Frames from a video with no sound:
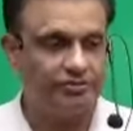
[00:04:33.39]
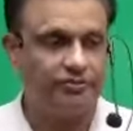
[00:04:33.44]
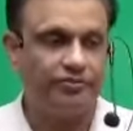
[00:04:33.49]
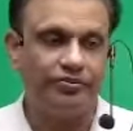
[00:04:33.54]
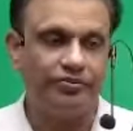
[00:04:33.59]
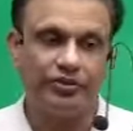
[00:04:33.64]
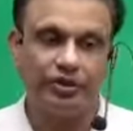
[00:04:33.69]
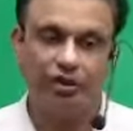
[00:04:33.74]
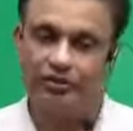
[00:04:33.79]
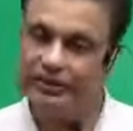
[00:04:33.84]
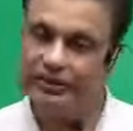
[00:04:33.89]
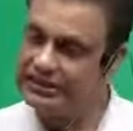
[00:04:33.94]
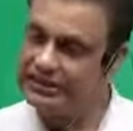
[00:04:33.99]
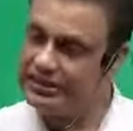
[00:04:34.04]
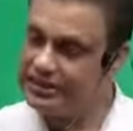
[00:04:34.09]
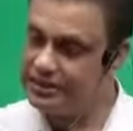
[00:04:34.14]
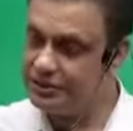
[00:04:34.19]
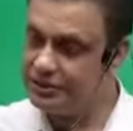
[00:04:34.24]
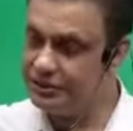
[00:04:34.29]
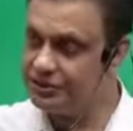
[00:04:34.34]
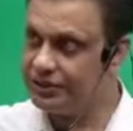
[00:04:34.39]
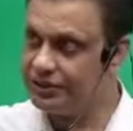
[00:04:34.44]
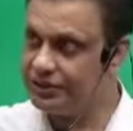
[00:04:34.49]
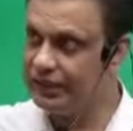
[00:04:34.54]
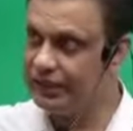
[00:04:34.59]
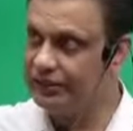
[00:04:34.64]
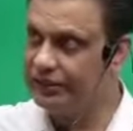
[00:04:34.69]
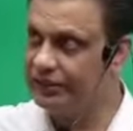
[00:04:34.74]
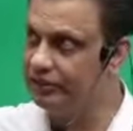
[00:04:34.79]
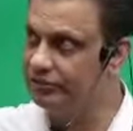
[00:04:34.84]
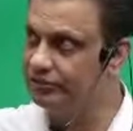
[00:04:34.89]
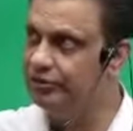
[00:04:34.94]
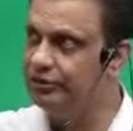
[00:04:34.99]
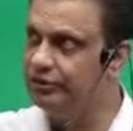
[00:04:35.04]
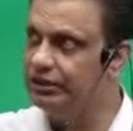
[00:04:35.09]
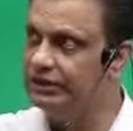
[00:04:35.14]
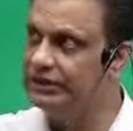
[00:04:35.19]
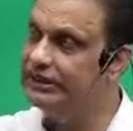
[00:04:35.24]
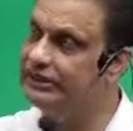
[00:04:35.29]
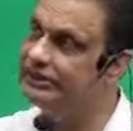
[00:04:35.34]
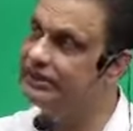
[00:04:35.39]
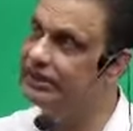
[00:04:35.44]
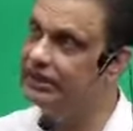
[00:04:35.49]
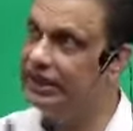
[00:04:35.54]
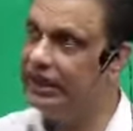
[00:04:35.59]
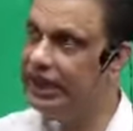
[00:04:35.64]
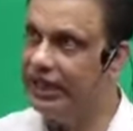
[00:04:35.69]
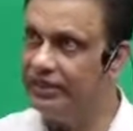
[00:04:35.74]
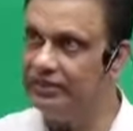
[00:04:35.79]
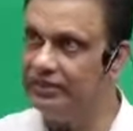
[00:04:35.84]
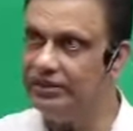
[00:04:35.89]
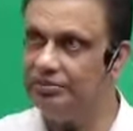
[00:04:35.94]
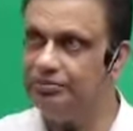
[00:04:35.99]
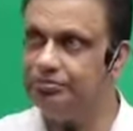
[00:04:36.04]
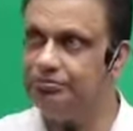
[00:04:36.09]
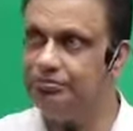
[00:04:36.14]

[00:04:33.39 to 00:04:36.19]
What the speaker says: Now, this distinction that individual reason and the